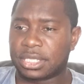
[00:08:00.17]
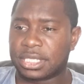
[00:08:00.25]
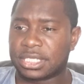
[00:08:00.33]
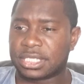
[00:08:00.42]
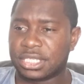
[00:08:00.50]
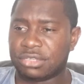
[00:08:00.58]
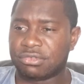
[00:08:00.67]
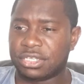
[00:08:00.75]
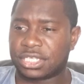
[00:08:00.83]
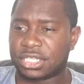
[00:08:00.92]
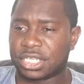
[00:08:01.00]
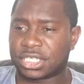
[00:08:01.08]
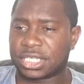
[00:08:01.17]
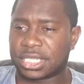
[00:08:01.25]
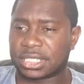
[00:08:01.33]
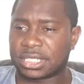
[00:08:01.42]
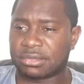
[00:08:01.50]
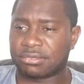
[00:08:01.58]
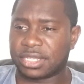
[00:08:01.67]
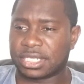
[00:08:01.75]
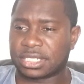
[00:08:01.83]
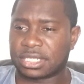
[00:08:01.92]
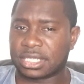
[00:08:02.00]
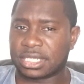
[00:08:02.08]
his new research says the
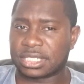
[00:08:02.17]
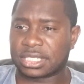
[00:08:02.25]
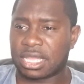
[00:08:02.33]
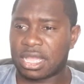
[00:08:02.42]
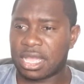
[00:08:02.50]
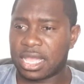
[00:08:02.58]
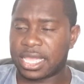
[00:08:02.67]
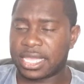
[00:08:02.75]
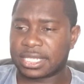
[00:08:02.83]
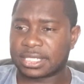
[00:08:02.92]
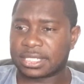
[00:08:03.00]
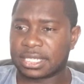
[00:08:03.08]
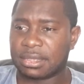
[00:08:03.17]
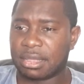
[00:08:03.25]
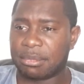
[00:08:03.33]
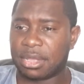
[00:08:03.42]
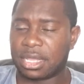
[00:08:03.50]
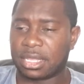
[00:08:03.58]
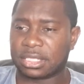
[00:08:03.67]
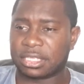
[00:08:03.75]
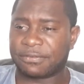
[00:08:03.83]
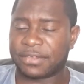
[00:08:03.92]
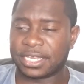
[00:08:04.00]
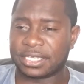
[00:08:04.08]
risk is highest among
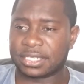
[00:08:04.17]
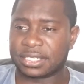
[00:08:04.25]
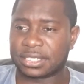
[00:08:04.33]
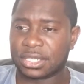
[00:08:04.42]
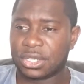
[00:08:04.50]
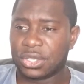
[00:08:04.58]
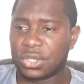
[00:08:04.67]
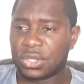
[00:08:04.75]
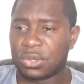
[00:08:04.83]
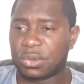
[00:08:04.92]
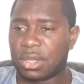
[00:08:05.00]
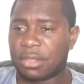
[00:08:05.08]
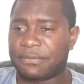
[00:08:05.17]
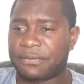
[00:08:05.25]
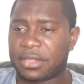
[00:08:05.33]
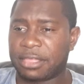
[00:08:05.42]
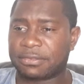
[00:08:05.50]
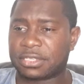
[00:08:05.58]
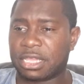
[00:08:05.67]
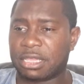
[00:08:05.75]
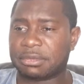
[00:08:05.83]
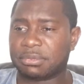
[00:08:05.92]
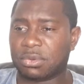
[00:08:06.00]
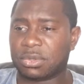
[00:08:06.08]
defenders, who are 5
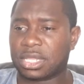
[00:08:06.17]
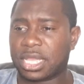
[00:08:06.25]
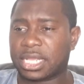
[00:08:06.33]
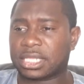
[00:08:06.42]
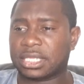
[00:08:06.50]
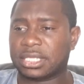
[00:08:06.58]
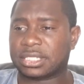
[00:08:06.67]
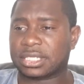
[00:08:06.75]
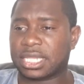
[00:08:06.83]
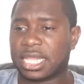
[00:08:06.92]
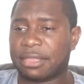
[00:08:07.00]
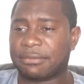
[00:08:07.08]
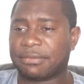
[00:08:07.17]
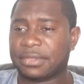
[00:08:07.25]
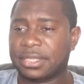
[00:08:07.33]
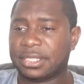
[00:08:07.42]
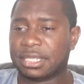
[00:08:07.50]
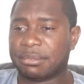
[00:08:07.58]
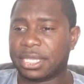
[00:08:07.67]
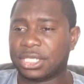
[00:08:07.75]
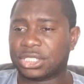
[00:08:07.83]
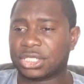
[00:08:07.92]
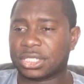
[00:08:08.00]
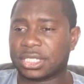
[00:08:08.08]
times more likely to have
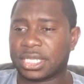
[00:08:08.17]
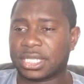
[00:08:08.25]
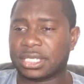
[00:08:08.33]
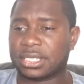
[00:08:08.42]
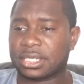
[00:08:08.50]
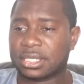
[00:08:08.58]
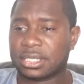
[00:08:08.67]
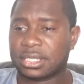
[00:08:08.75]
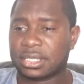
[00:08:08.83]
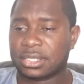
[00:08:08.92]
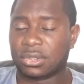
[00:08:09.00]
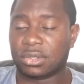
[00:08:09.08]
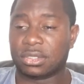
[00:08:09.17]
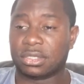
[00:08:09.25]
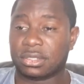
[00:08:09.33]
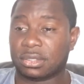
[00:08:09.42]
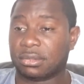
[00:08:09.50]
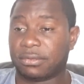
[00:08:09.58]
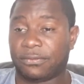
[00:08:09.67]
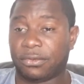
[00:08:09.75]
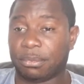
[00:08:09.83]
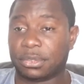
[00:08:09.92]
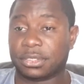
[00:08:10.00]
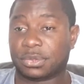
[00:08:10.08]
dementia than
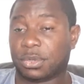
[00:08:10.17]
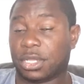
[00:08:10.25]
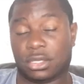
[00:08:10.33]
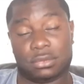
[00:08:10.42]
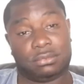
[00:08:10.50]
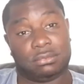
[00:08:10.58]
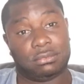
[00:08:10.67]
non-footballers. Well,